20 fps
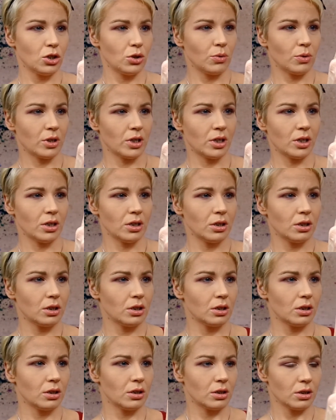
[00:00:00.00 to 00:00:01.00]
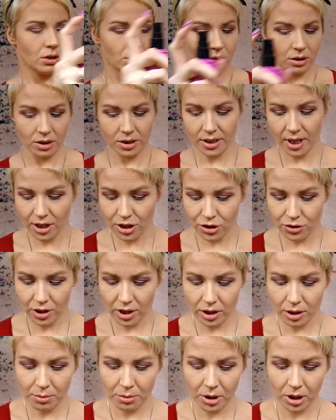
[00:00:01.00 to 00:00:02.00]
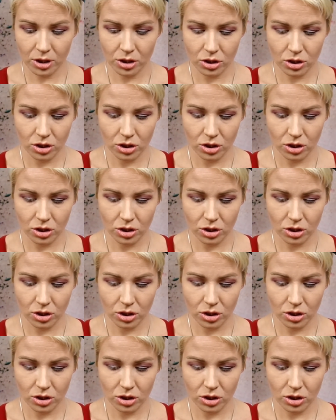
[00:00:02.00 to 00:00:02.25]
want to saturate the brush.